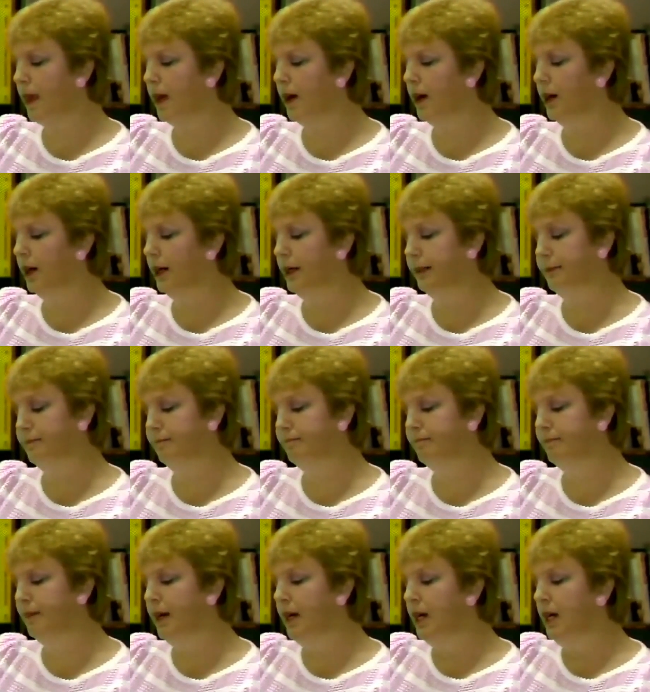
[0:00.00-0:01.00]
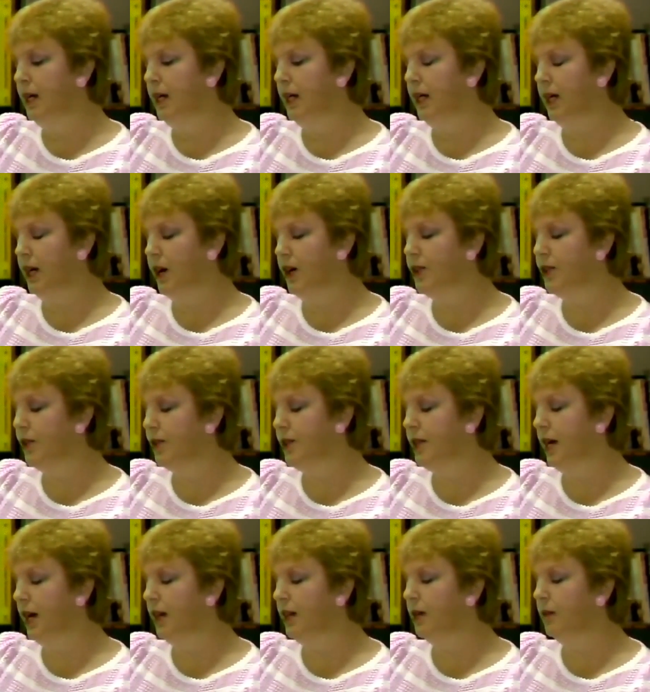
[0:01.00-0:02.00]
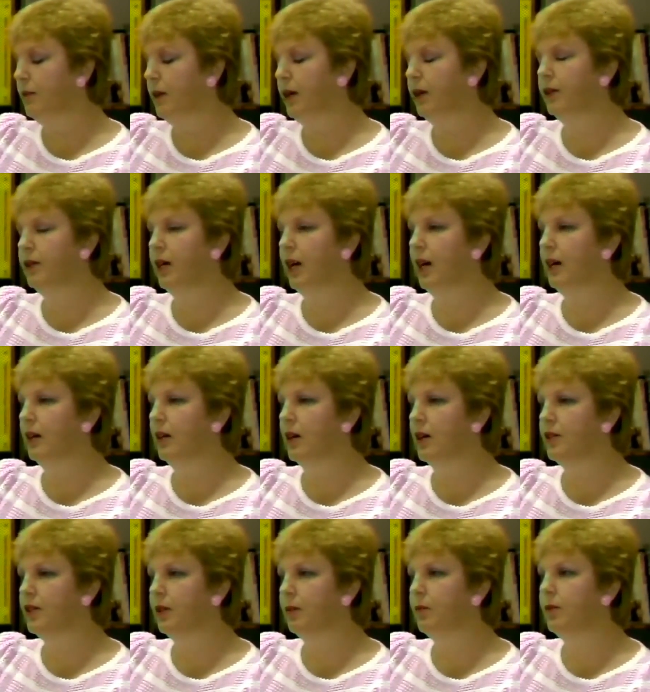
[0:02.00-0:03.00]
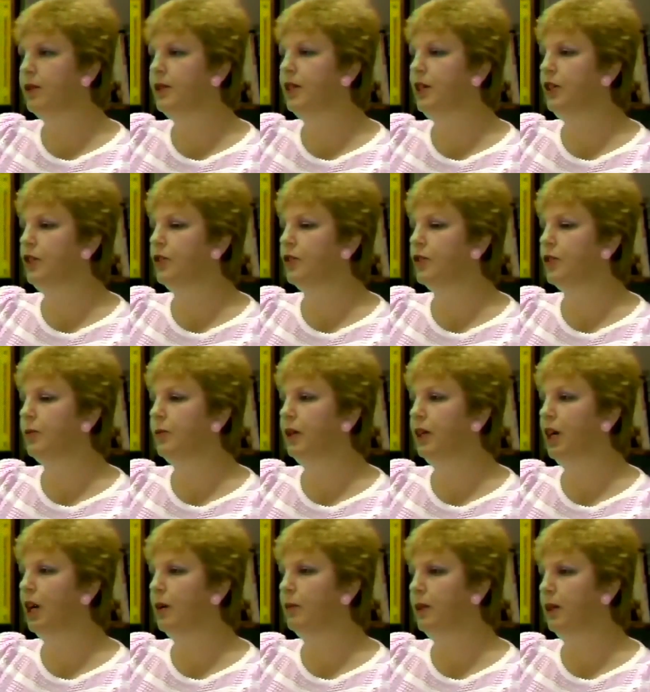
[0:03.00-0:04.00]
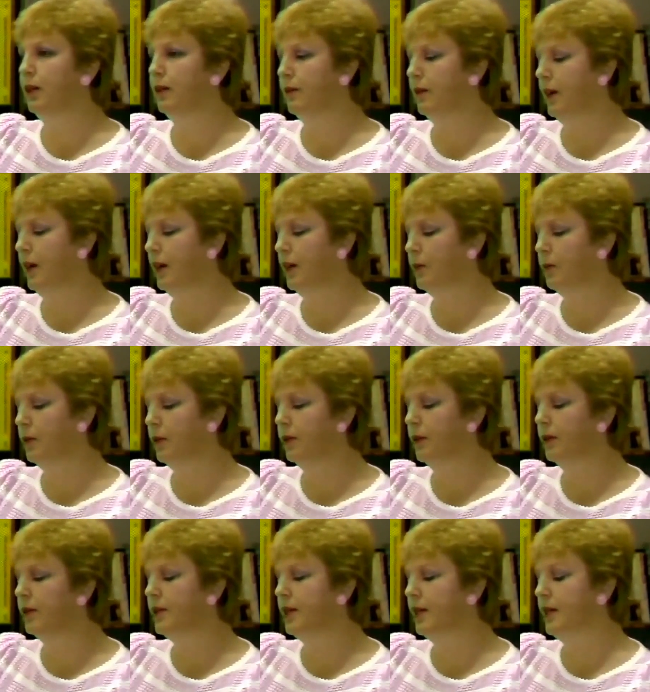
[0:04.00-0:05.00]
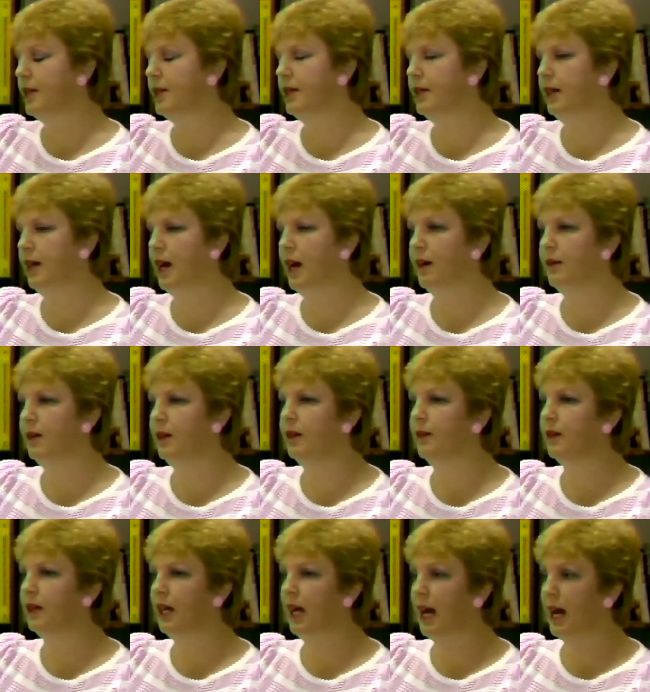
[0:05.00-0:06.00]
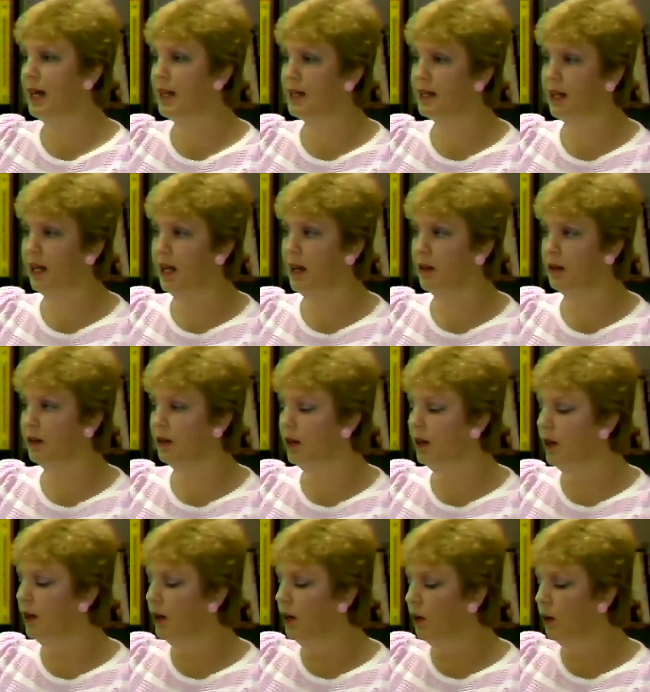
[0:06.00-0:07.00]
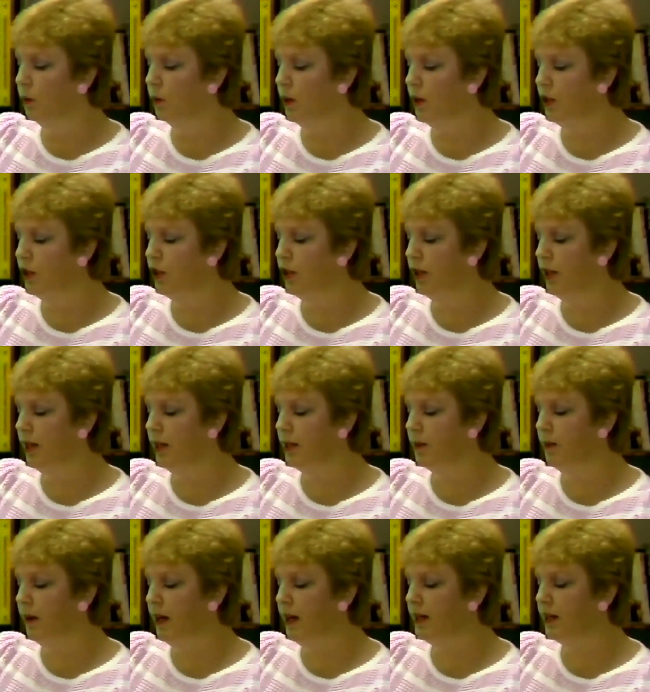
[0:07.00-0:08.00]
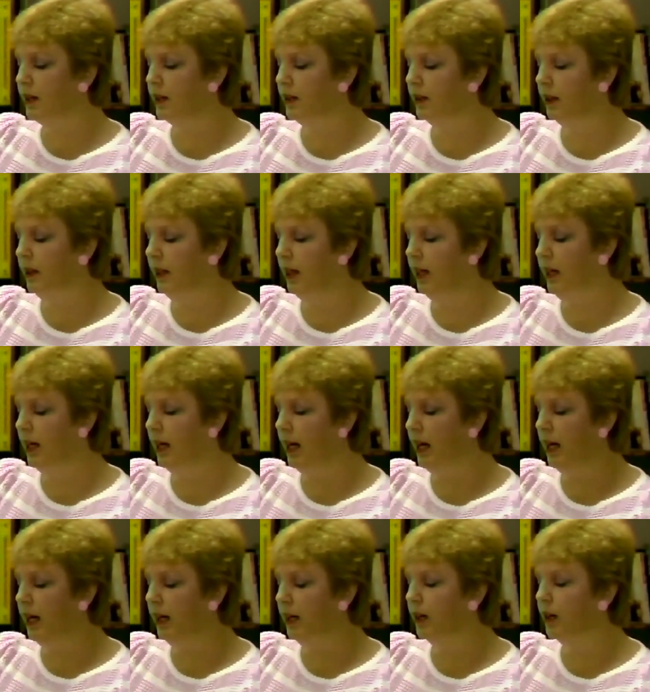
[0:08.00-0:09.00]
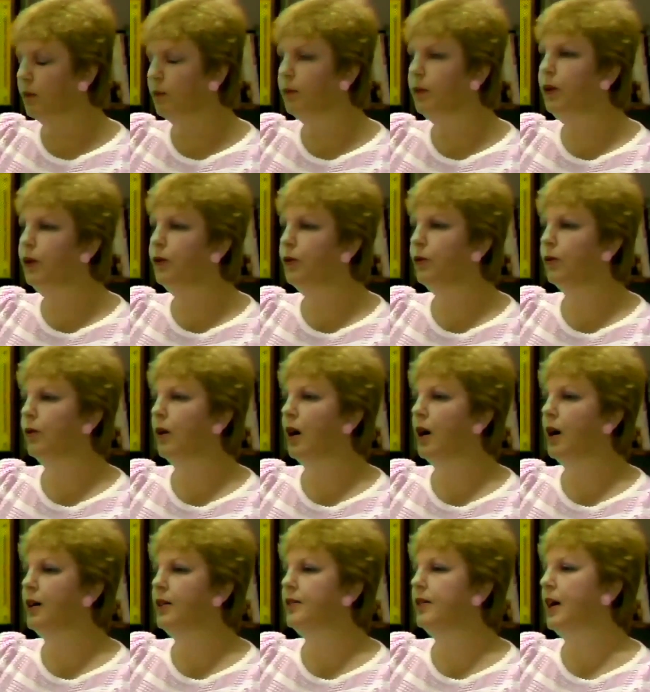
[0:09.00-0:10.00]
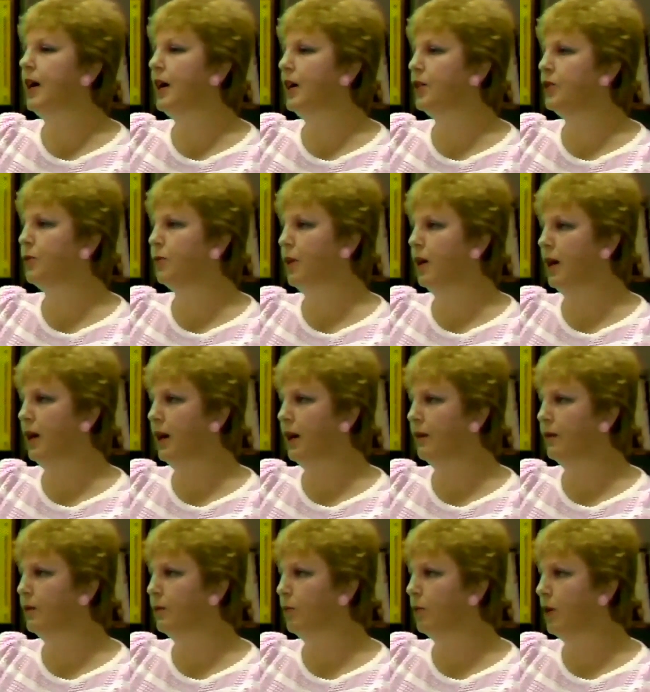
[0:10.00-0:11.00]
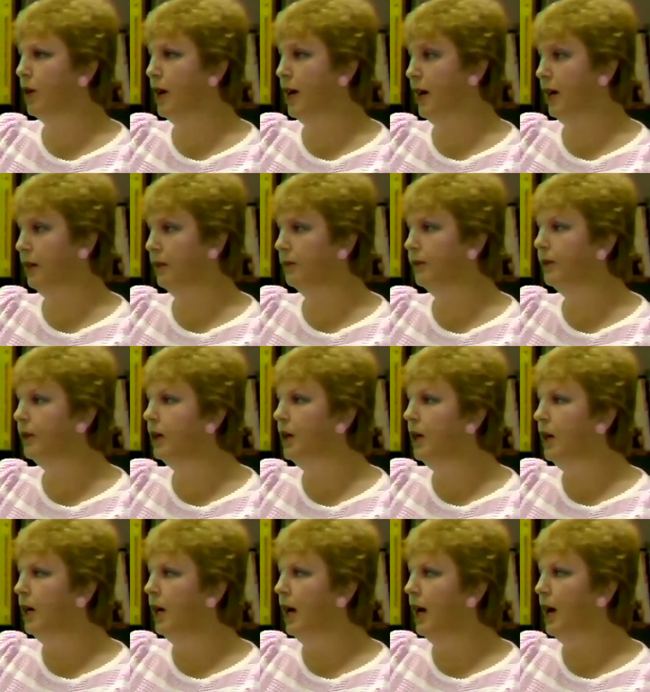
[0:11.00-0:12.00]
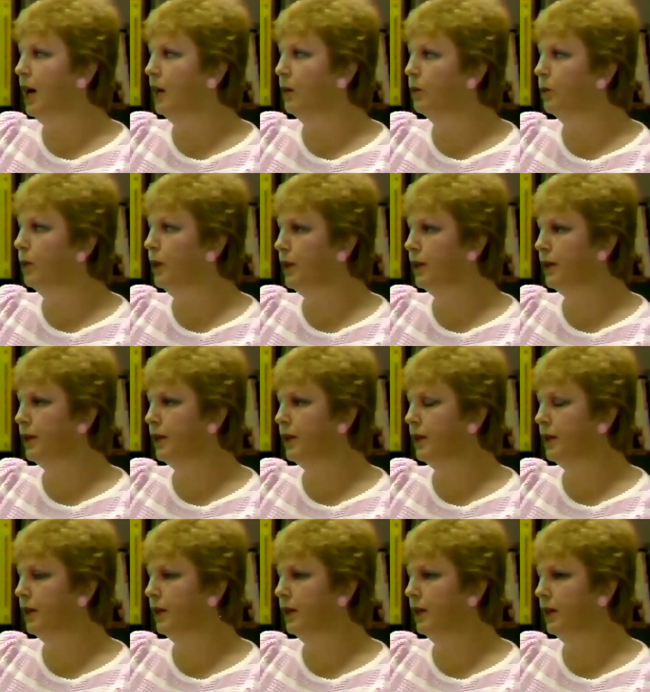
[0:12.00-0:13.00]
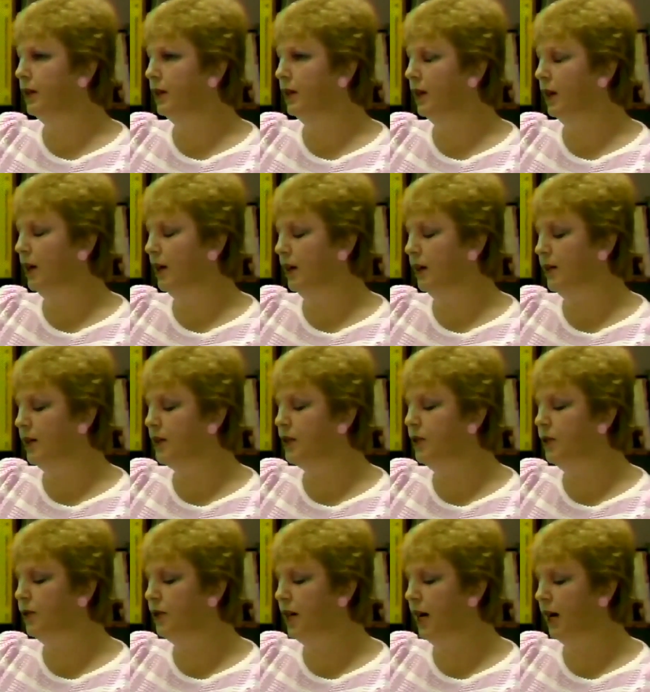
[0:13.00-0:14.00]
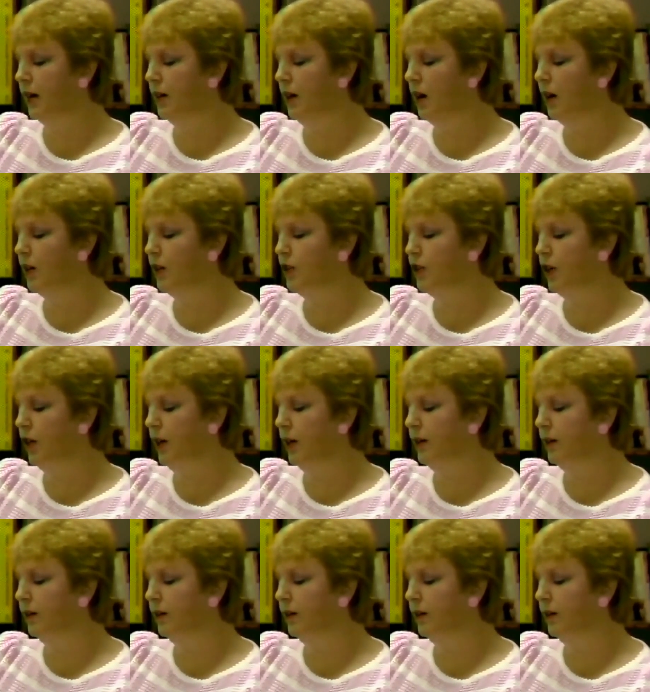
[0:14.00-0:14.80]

Um, he also said that better diagnostic procedures are becoming available since the advent of the CAT scan, which is basically a computerized x-ray of the brain. And with uh, this new technology,